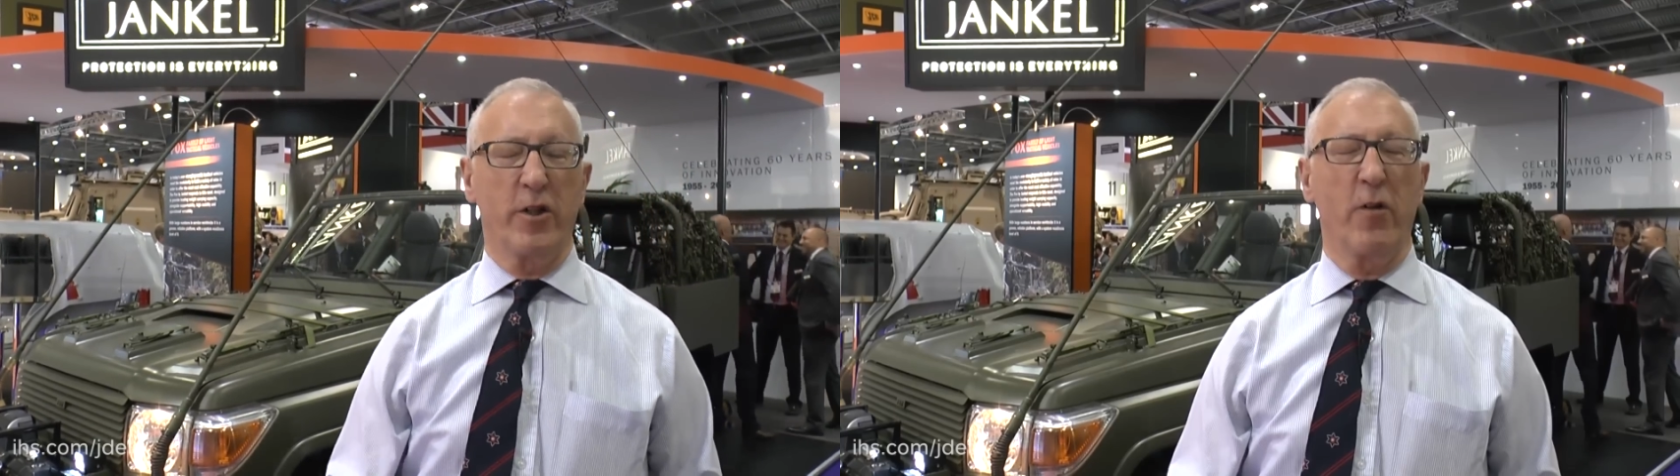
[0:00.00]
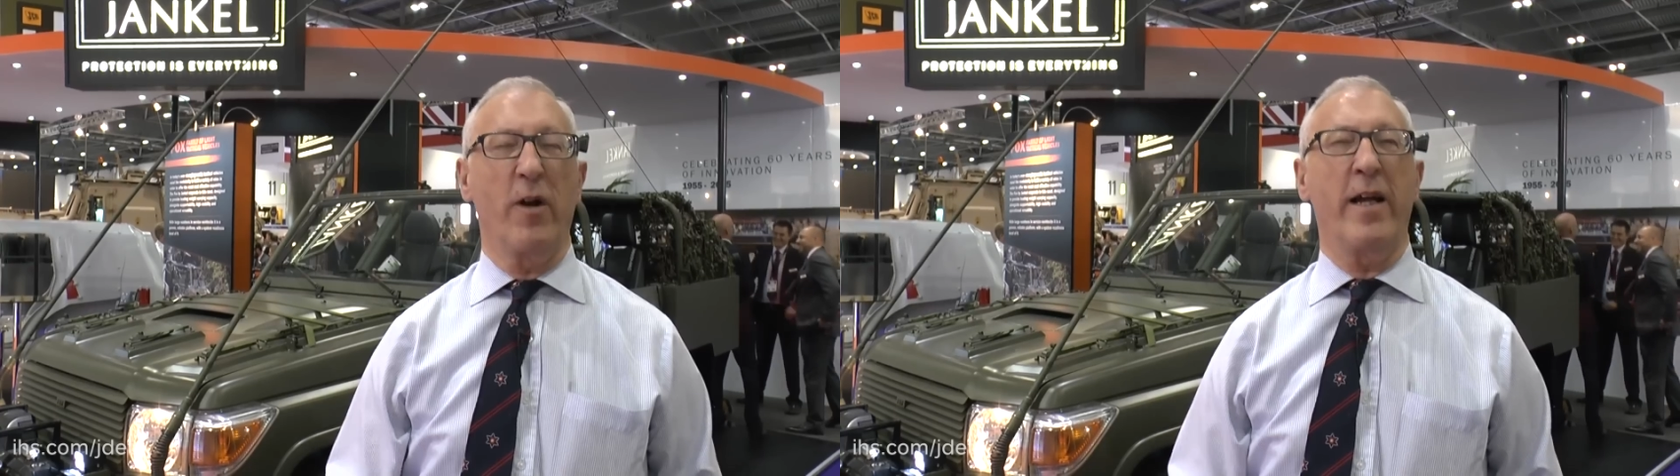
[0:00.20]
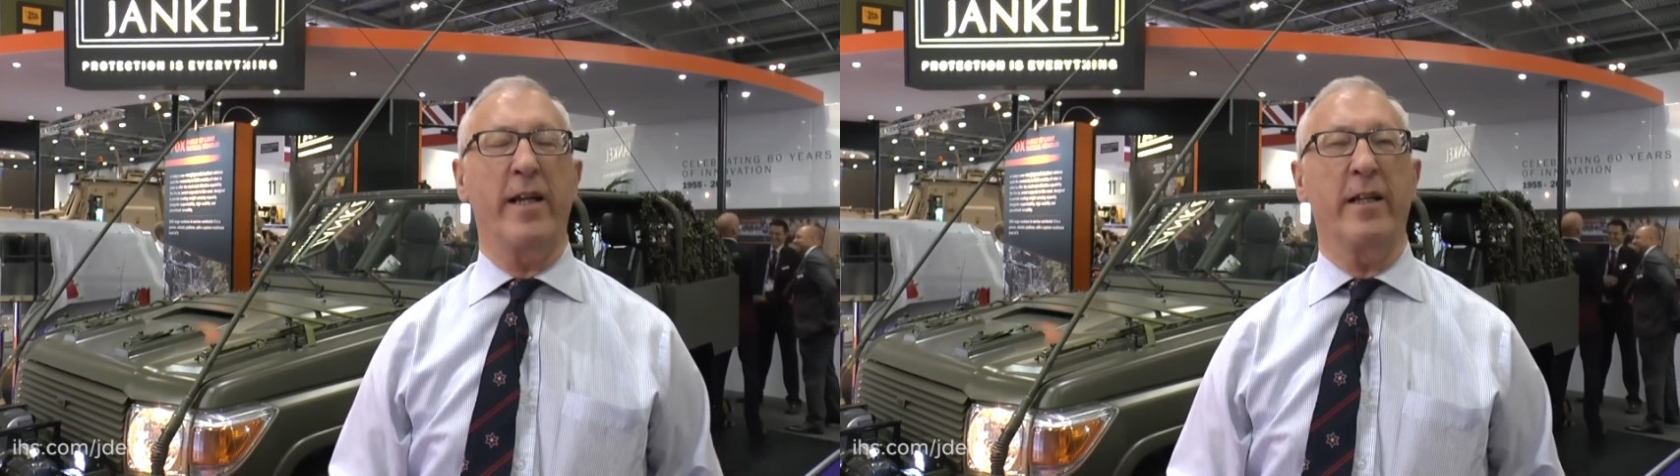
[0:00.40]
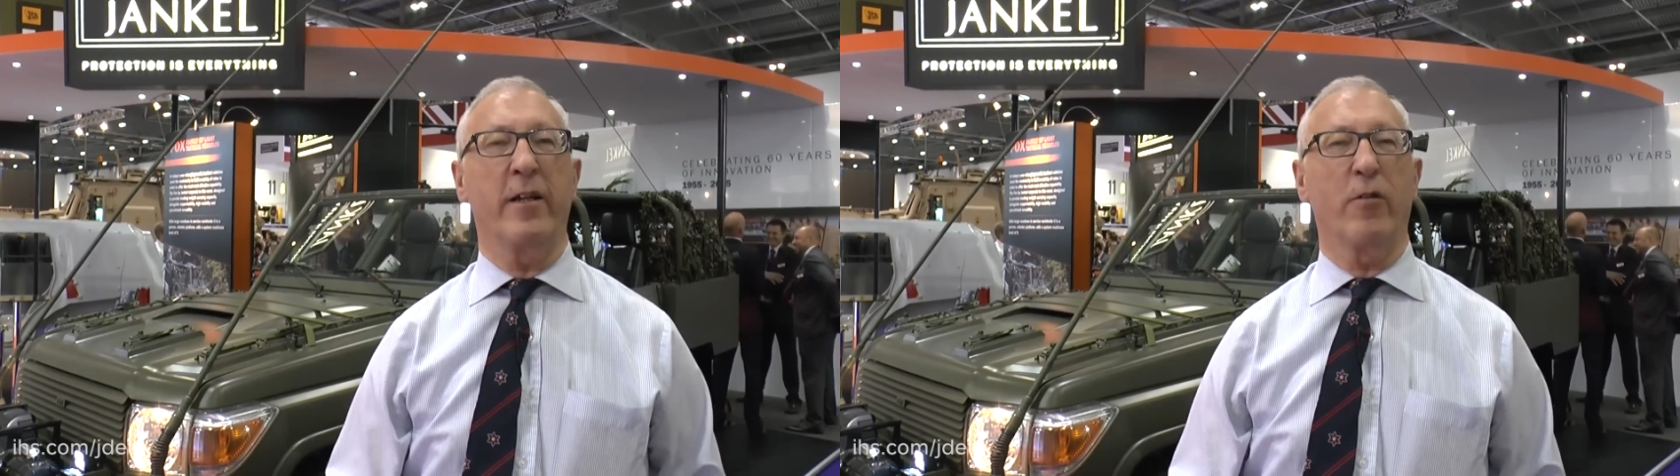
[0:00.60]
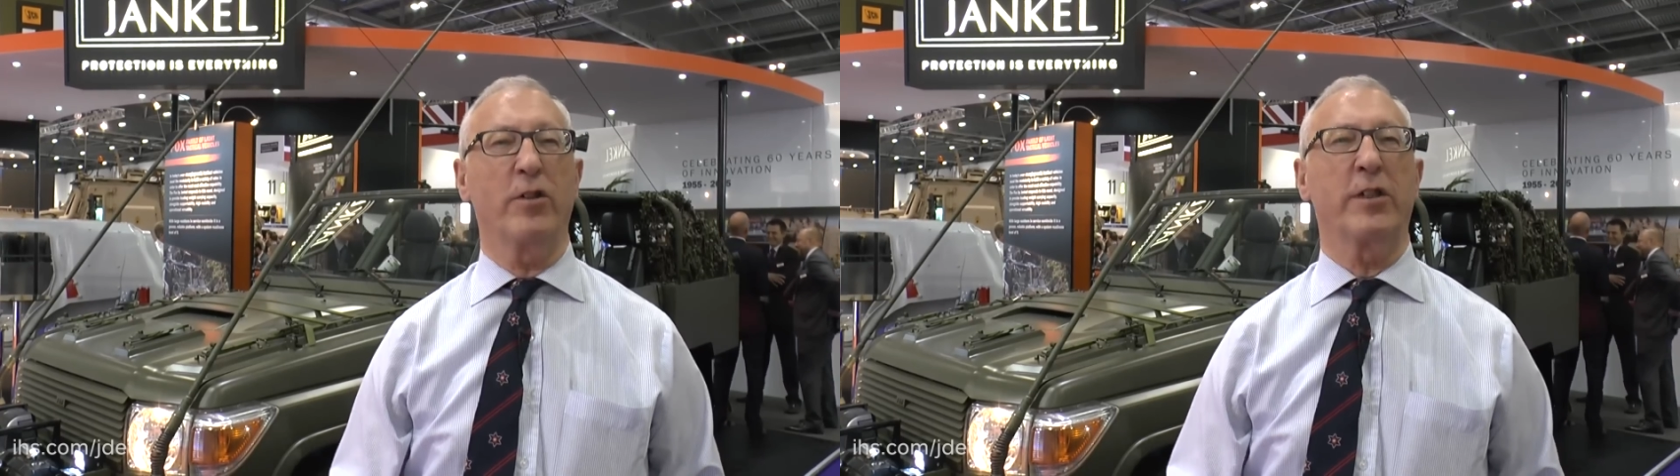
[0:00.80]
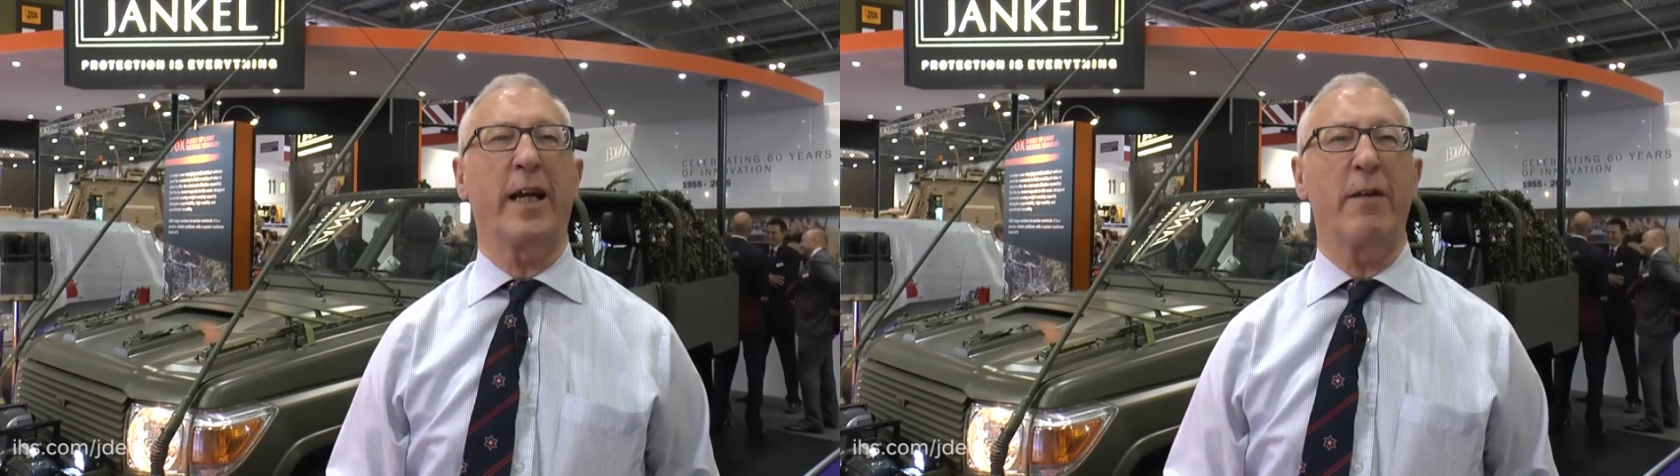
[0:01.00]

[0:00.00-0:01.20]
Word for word: terrain crossing